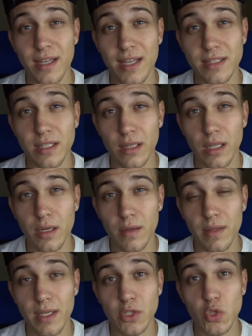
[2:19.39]
it's
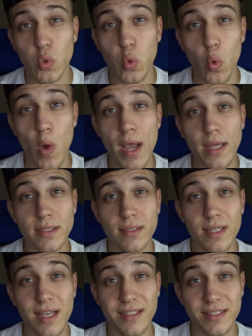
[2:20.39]
literally
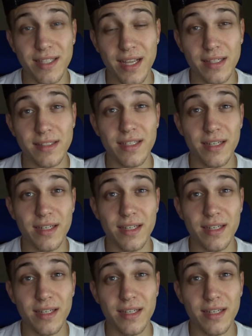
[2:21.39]
twice as dense